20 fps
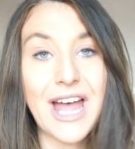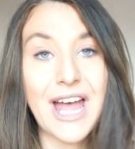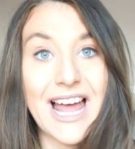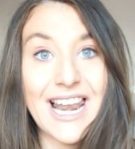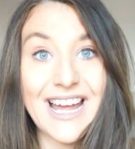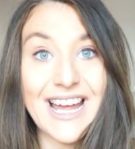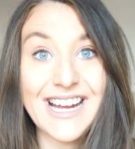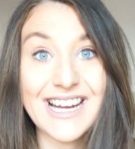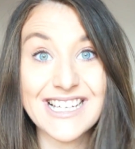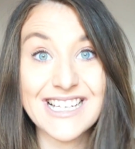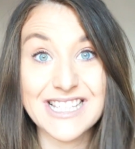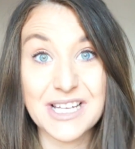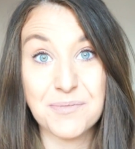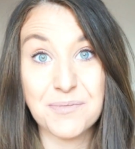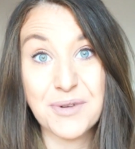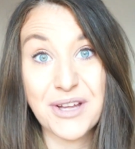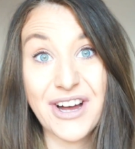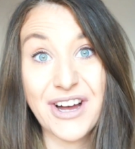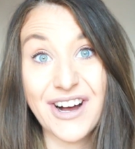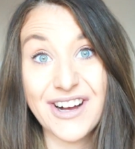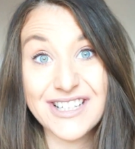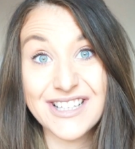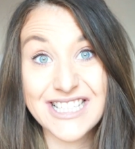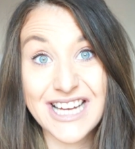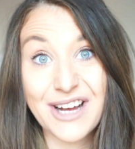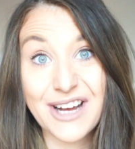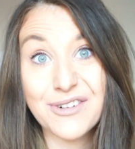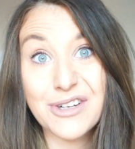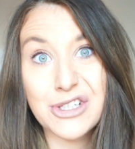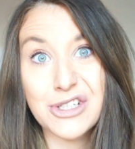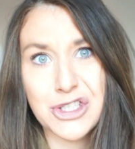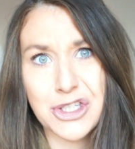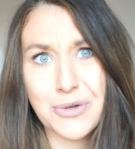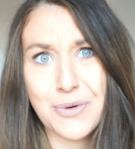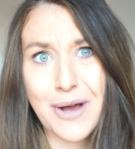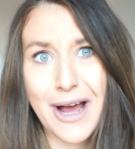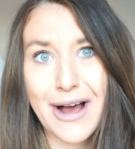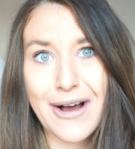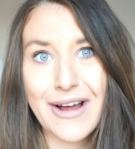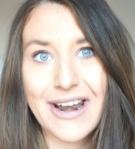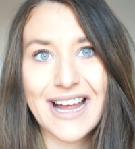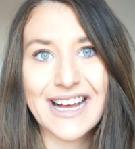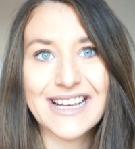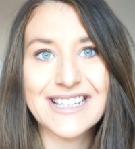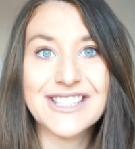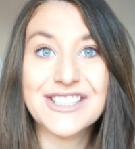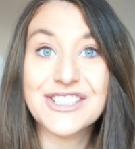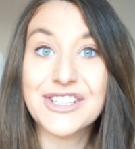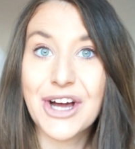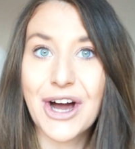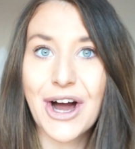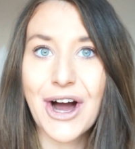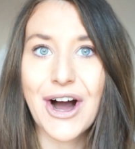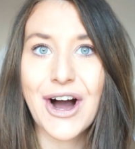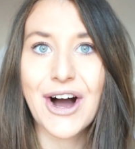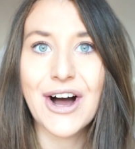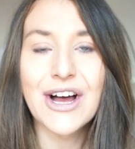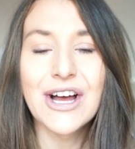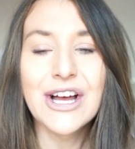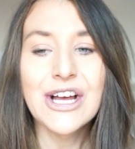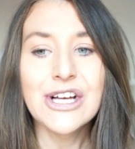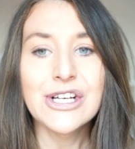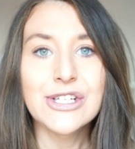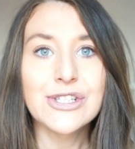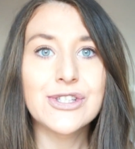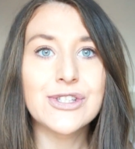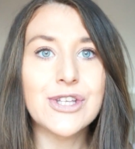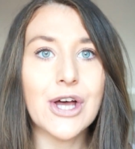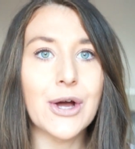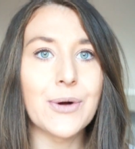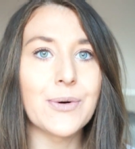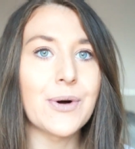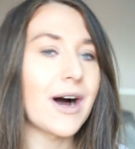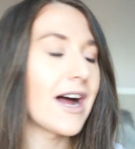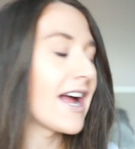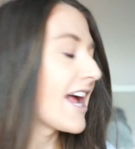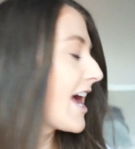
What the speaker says: yeah, like I said, we are down to our last car. So I